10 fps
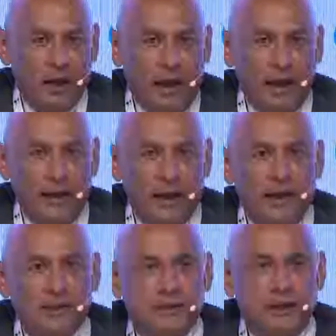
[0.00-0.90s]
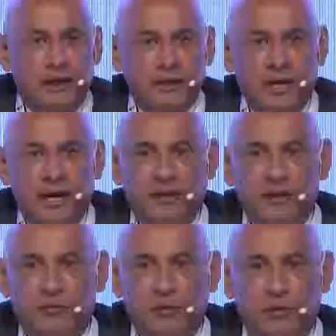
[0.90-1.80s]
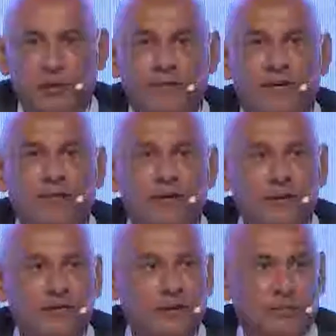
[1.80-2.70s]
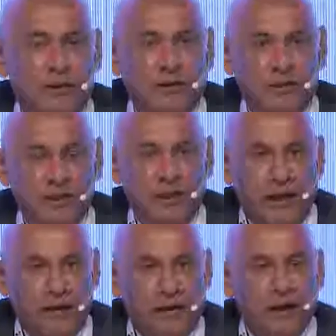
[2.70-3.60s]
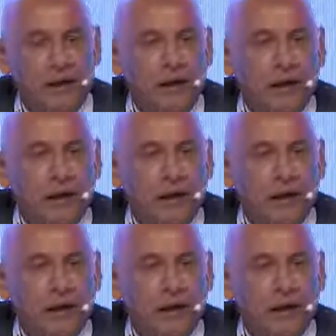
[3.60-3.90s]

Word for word: And as a scientist with twenty-five years of experience in the area,